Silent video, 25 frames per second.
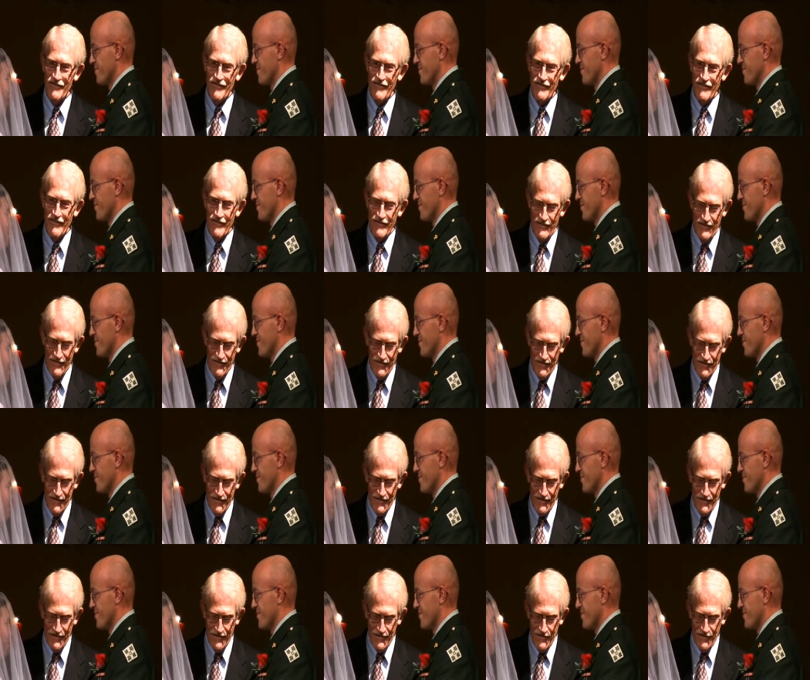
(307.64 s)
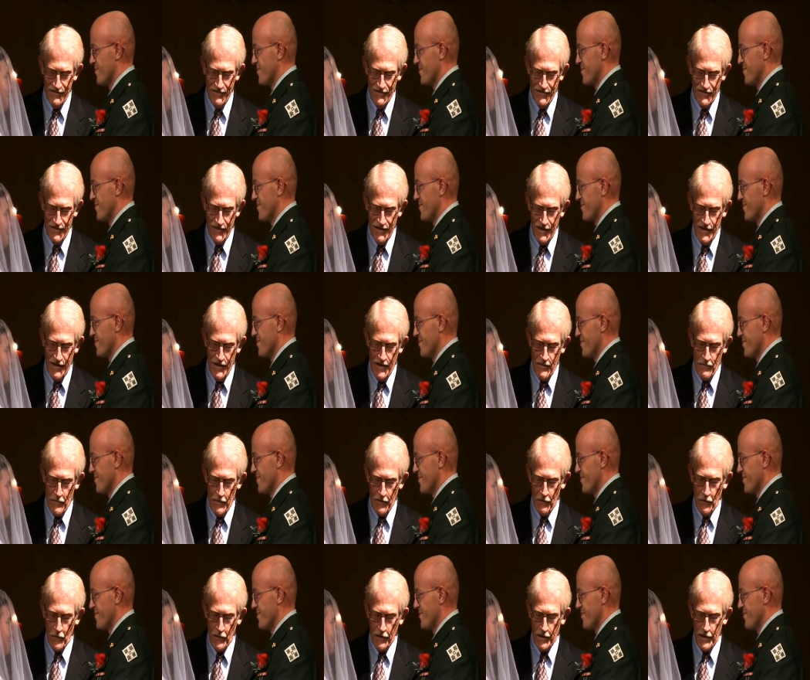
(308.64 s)
Speaker 1: I, Megan, take you, Shawn.
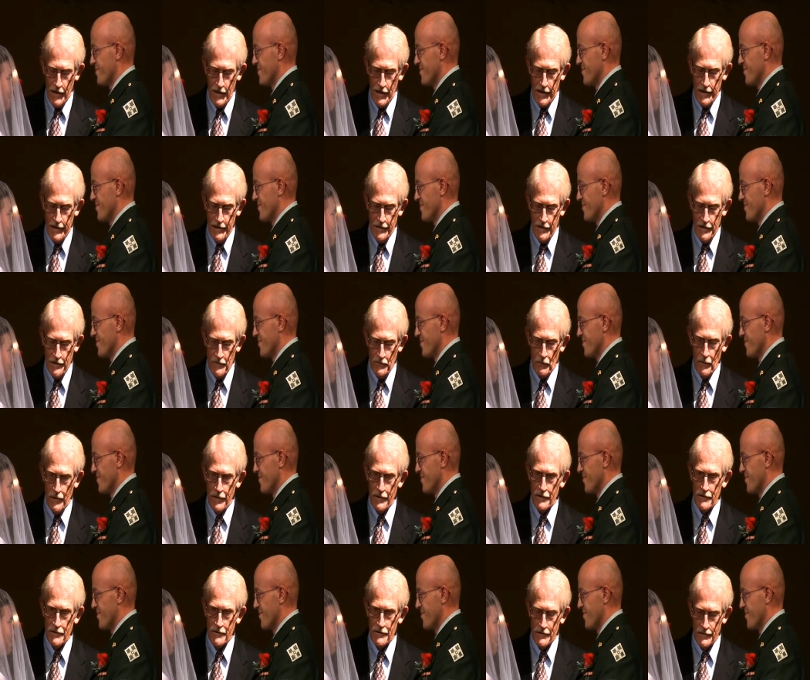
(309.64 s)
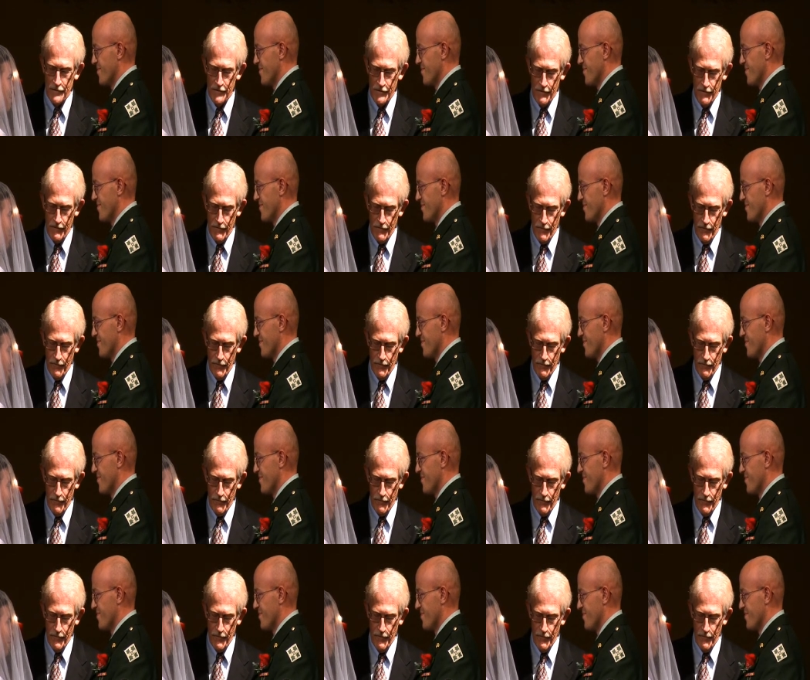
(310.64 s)
Before God and these witnesses. Before God
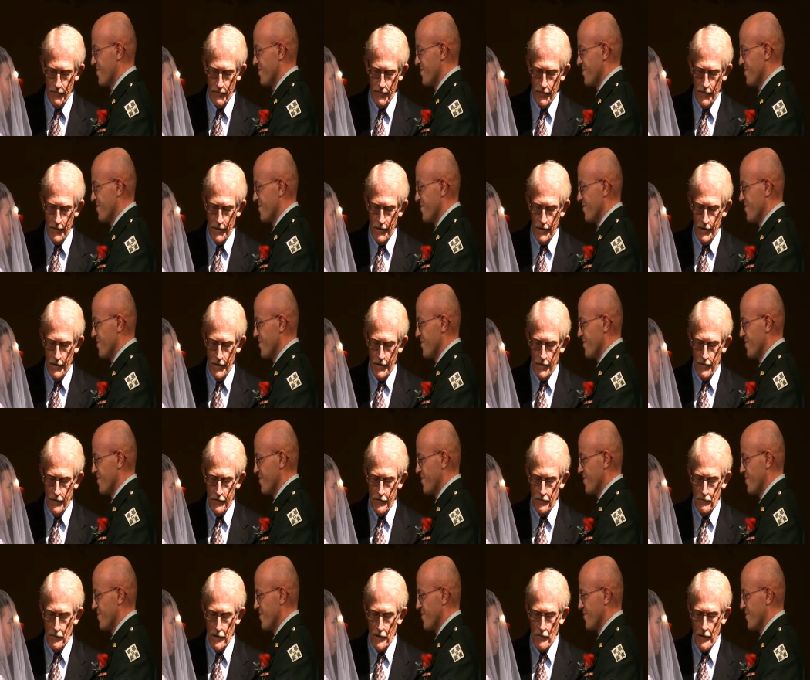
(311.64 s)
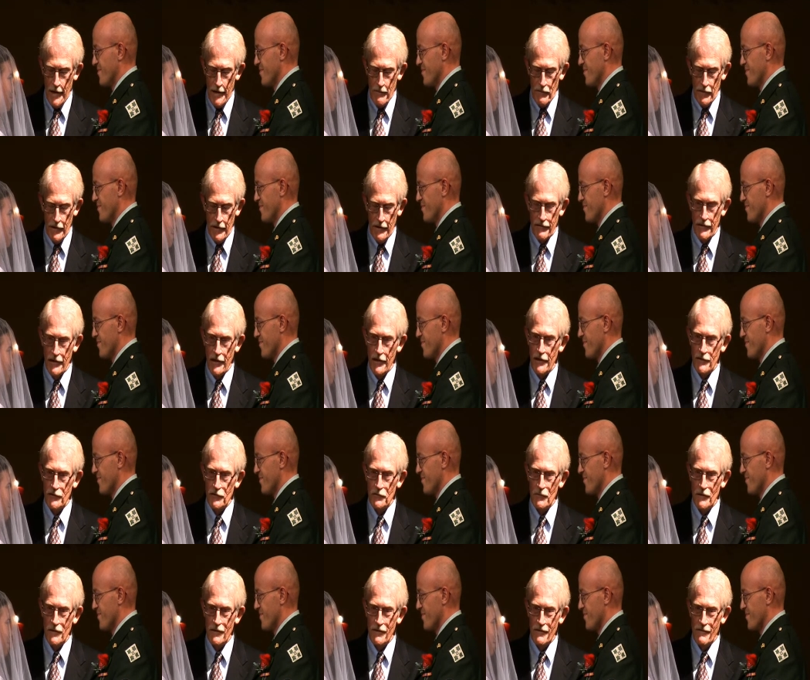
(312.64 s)
and these witnesses. To be my beloved
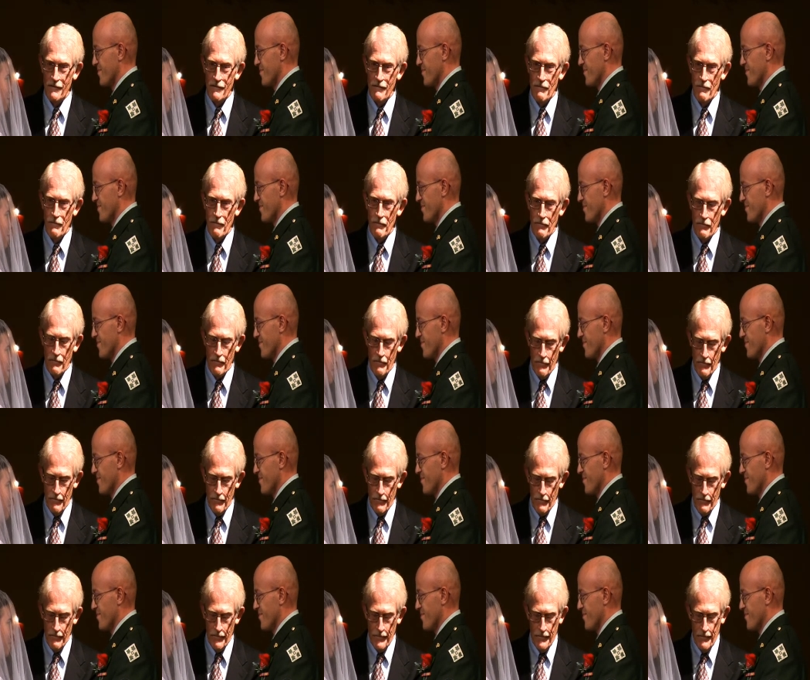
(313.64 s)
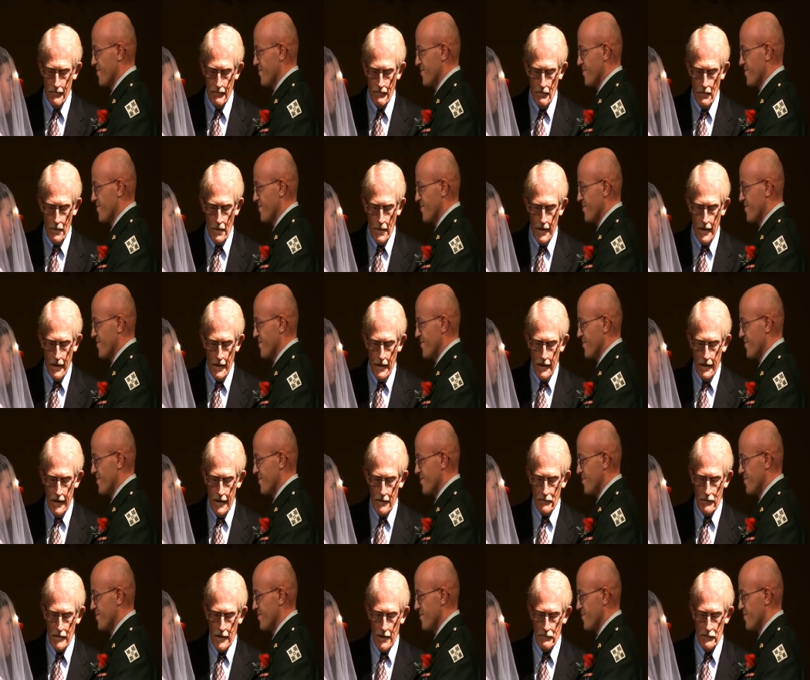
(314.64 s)
husband. To be my beloved husband. I
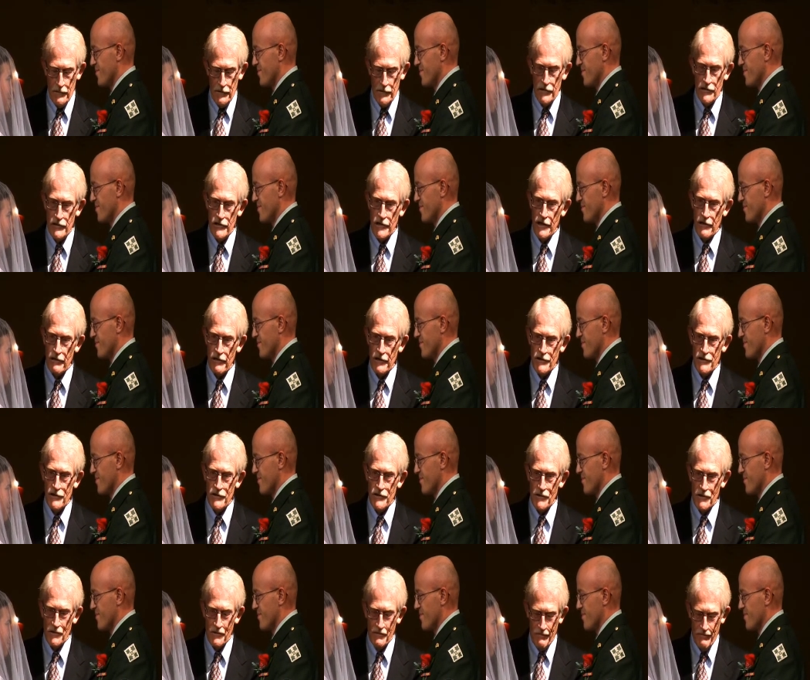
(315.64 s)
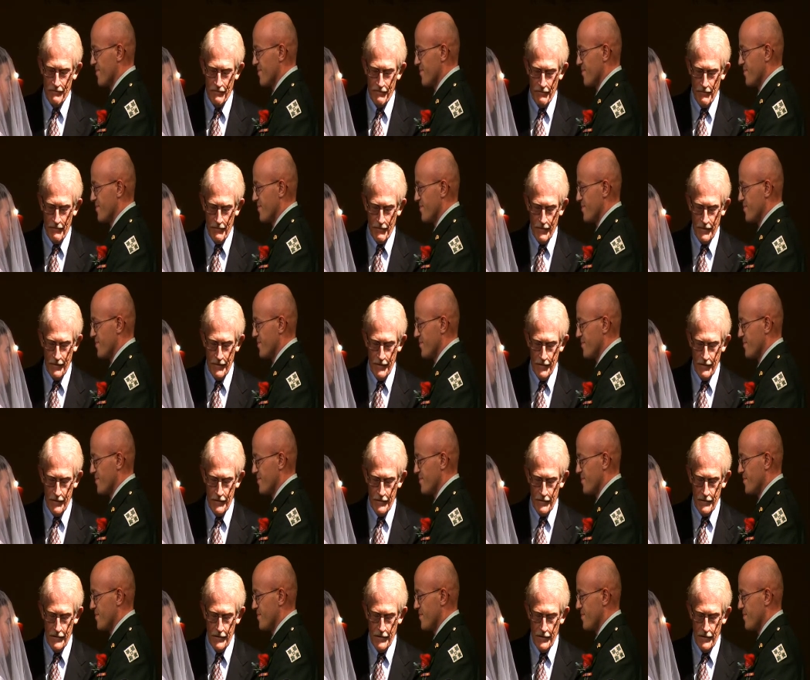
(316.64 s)
promise to cherish you. I promise to
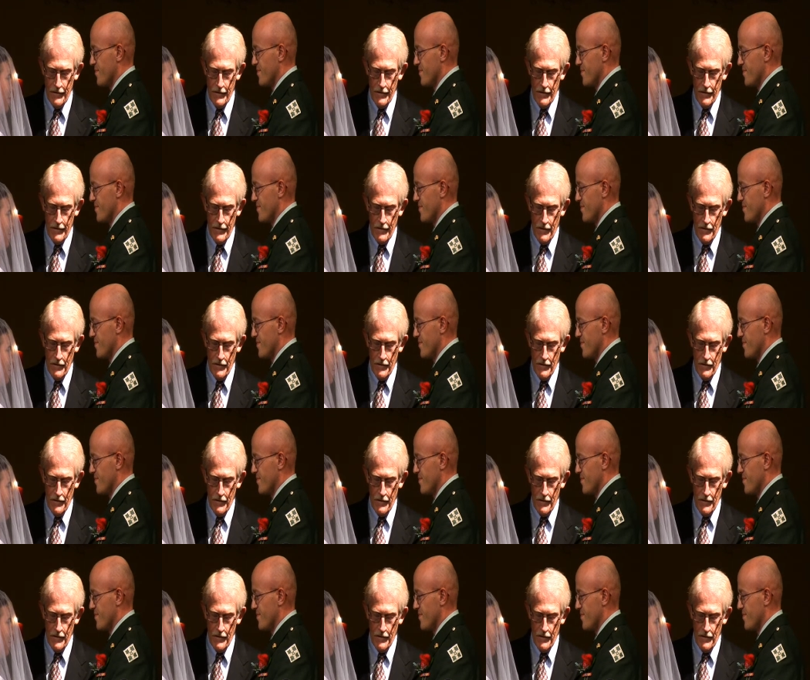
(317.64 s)
cherish you.